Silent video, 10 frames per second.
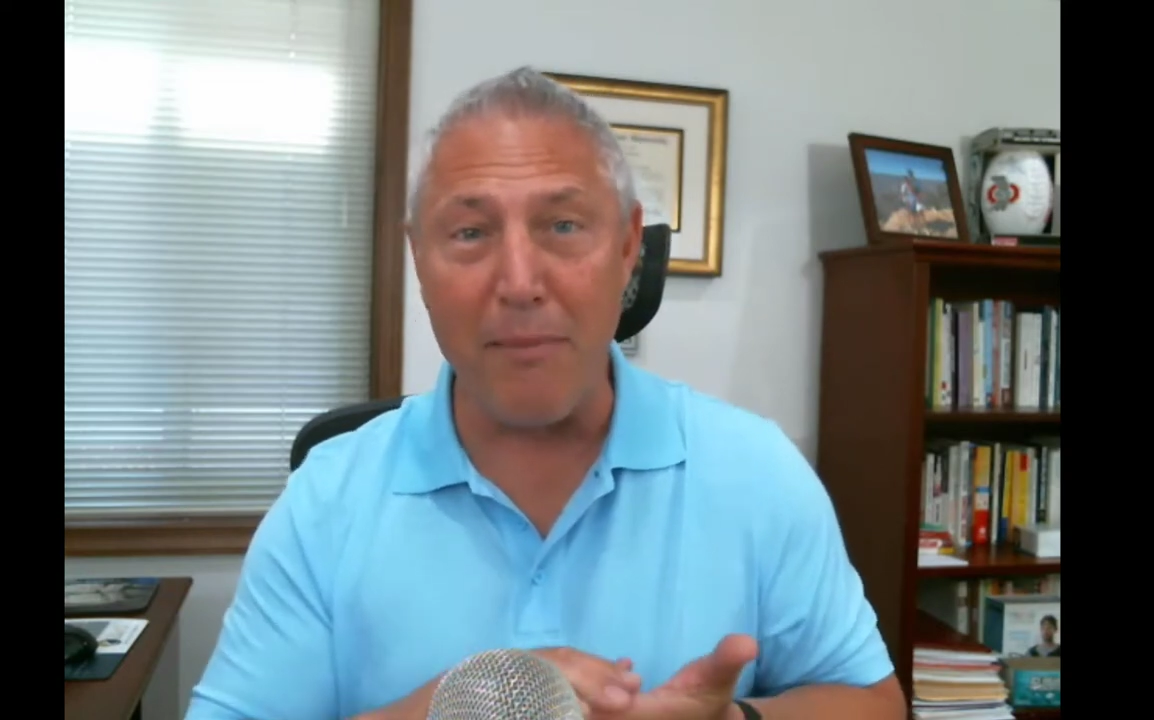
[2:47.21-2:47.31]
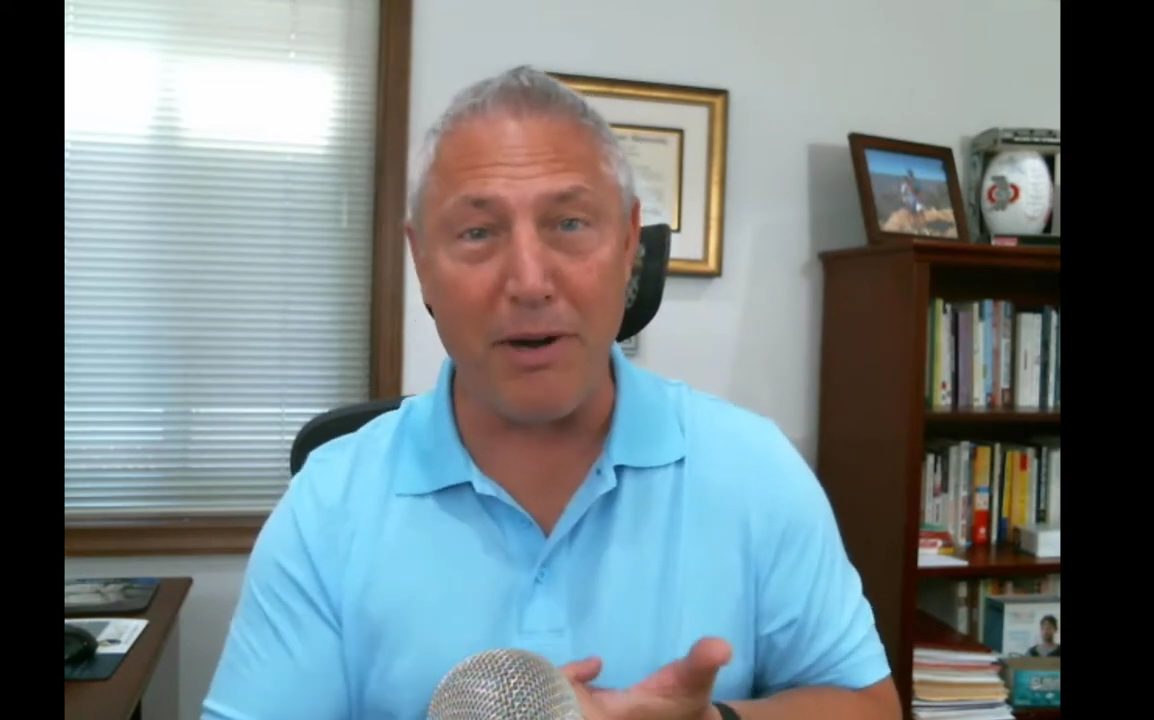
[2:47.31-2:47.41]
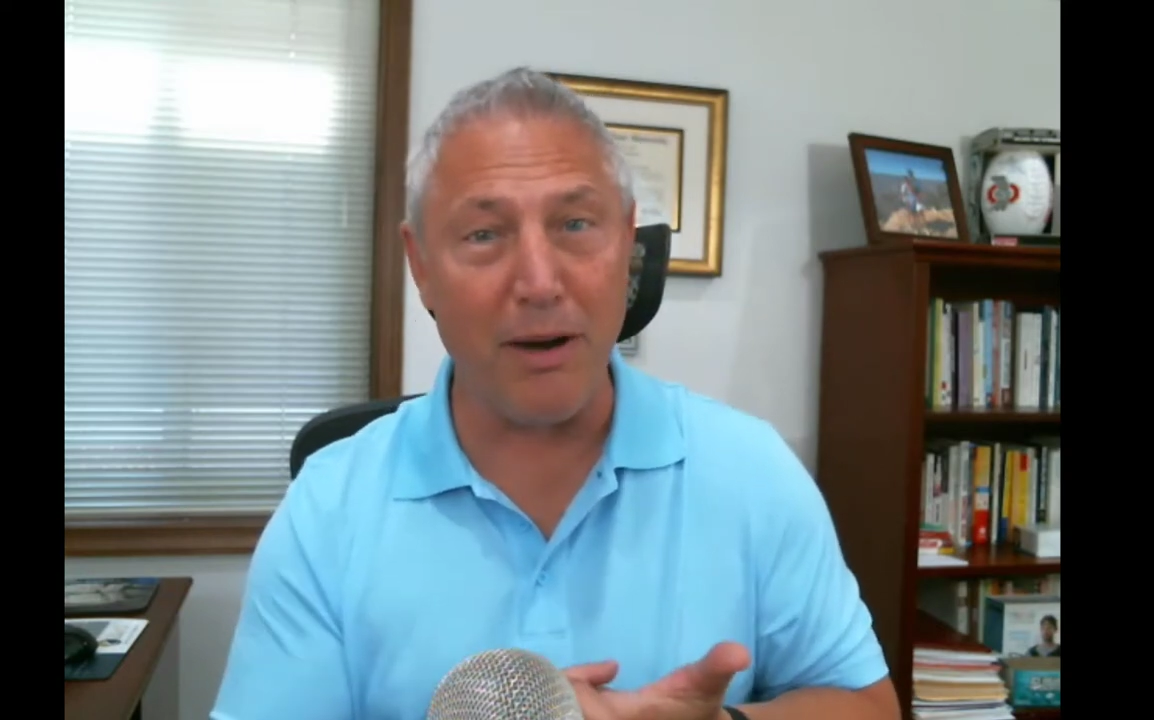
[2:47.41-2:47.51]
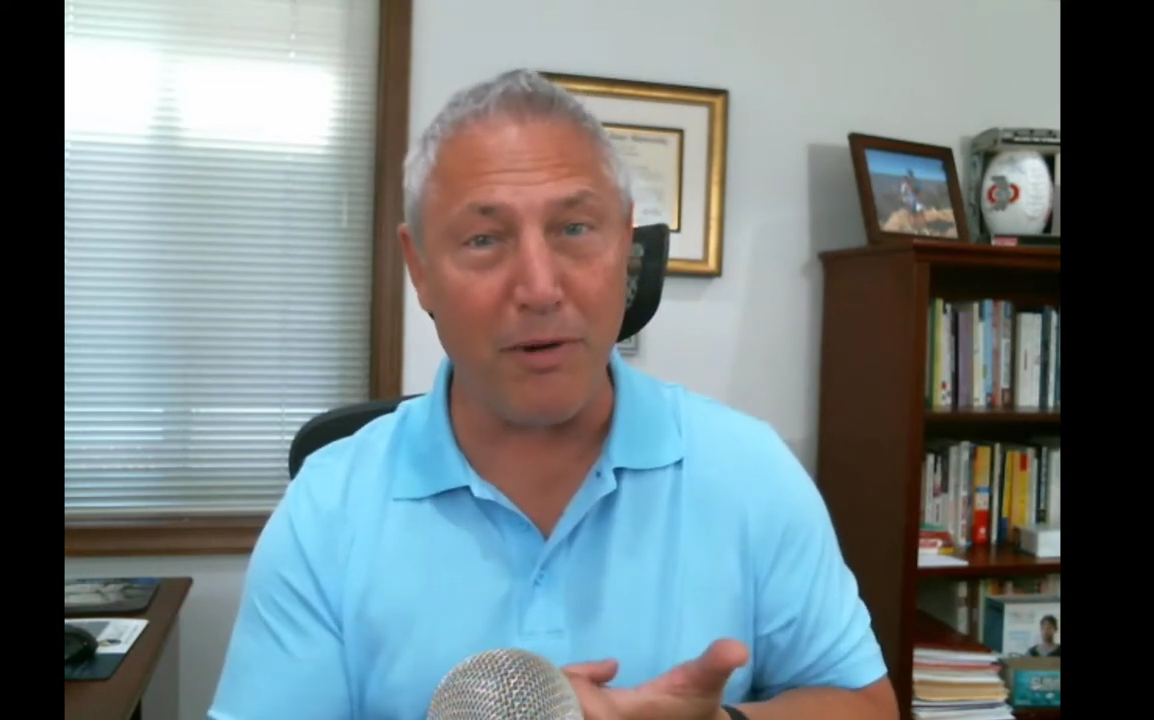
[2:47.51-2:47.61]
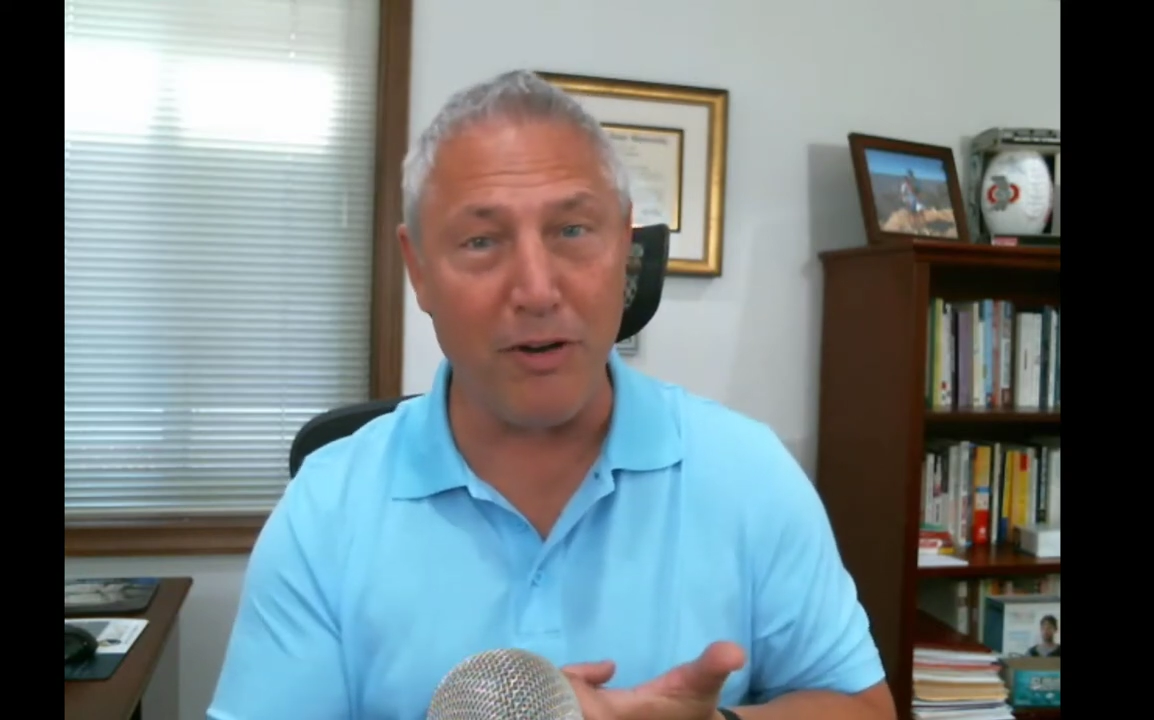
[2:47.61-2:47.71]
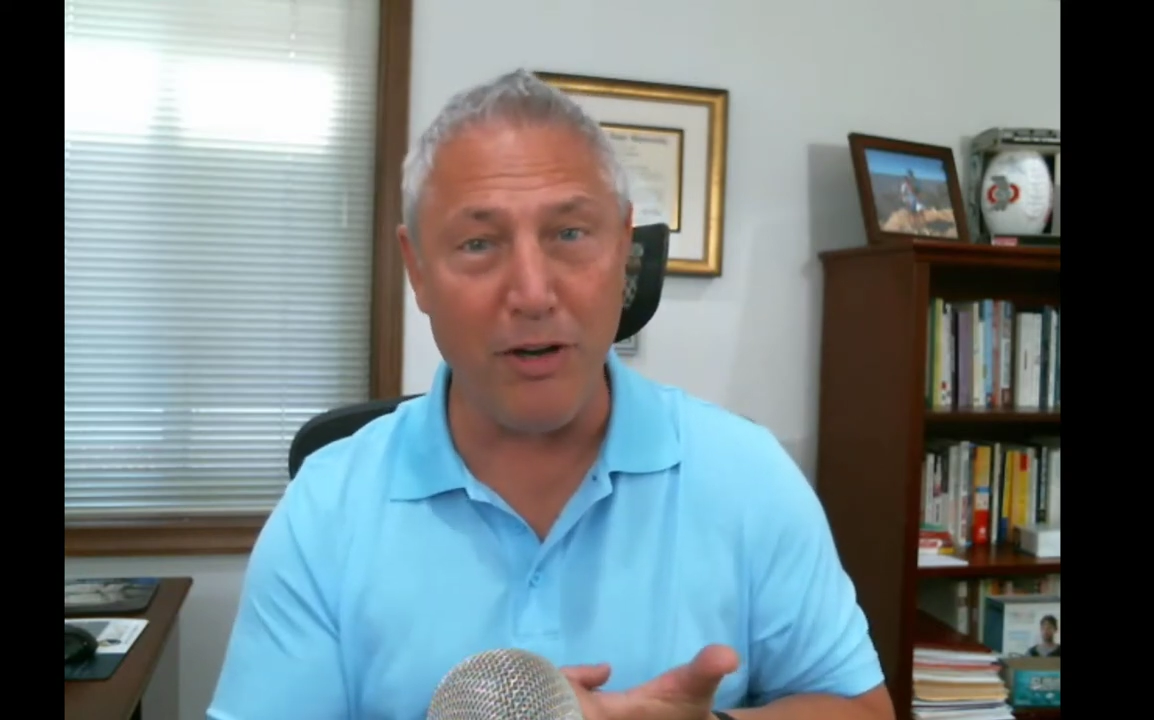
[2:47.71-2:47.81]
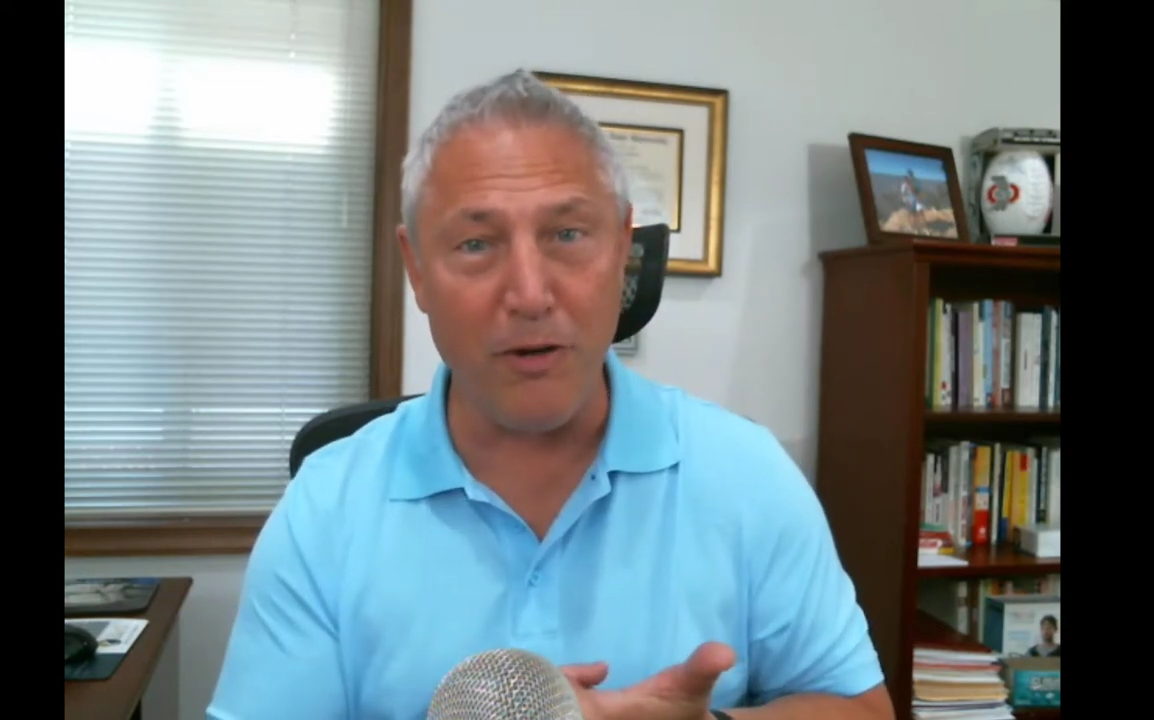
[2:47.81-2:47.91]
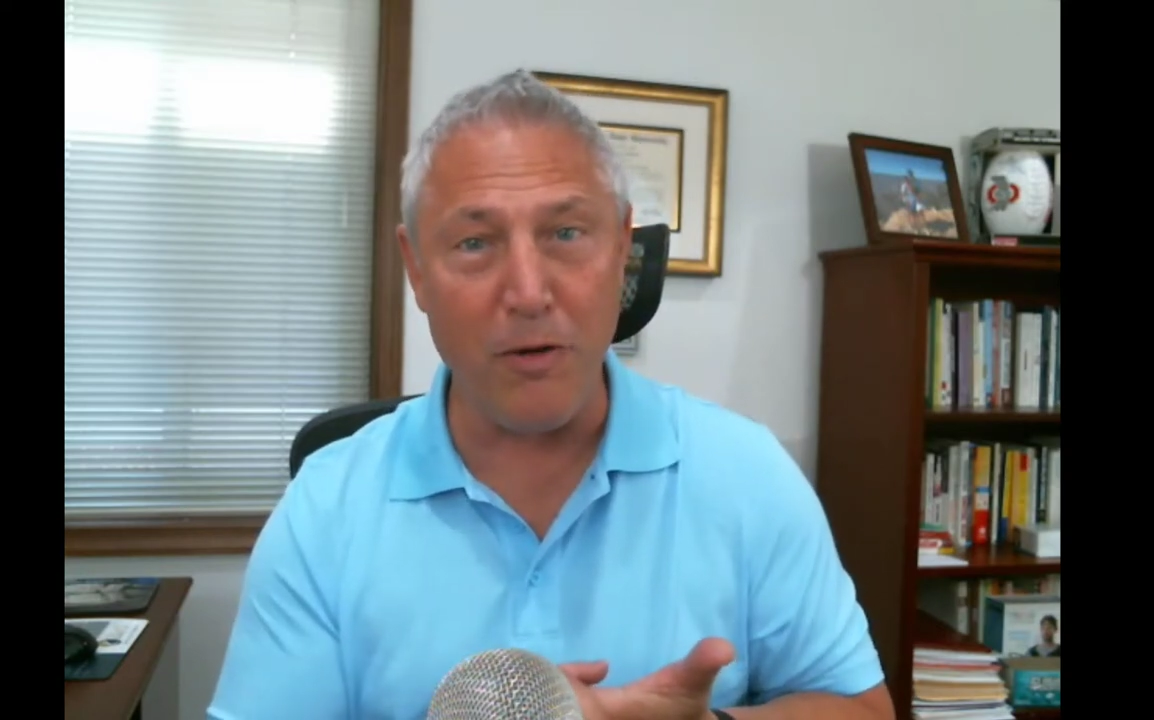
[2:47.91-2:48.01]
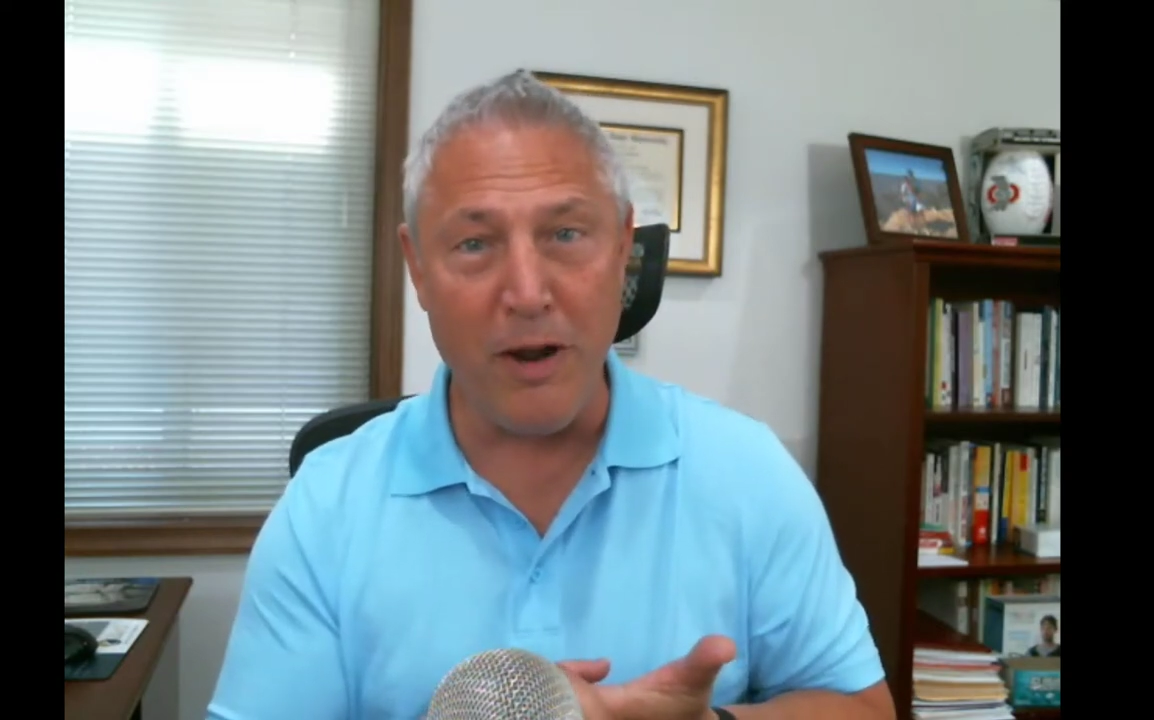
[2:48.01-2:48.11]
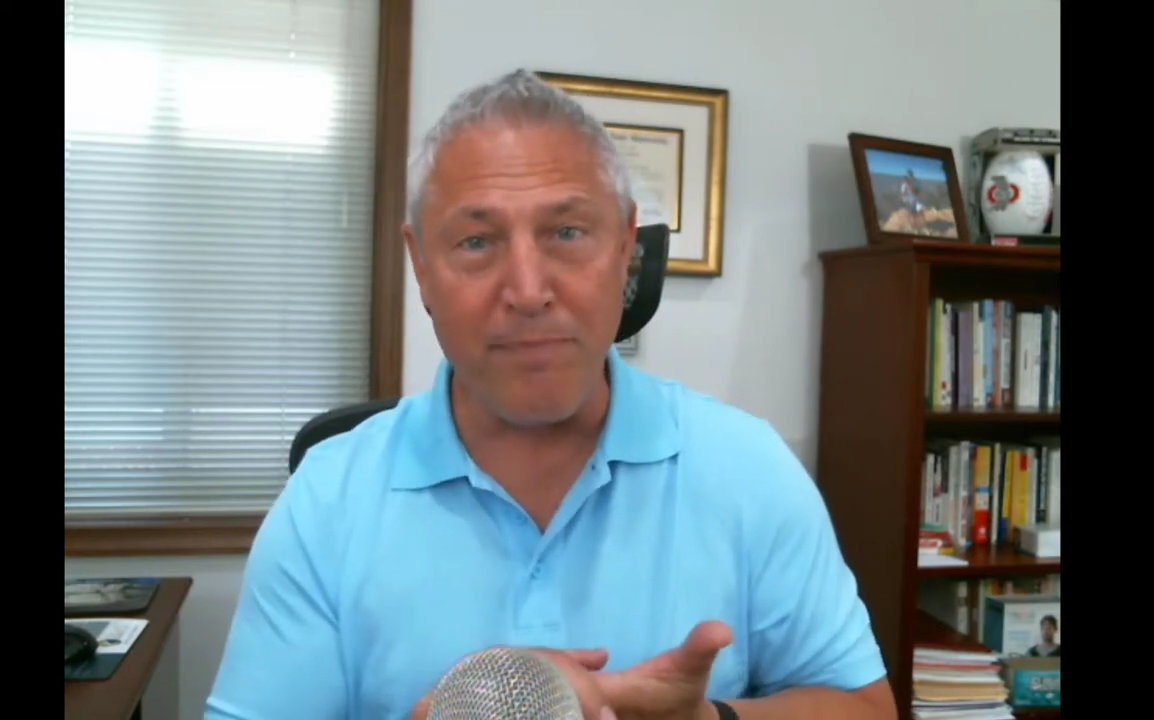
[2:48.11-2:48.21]
But number
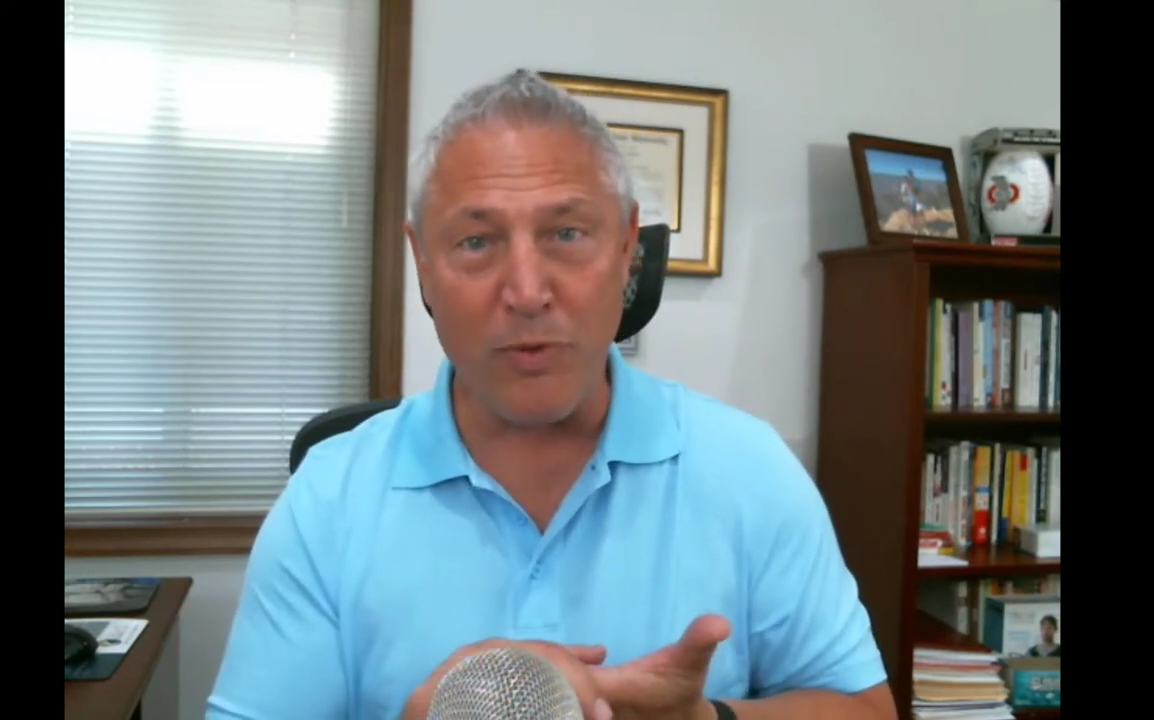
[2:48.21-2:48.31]
two,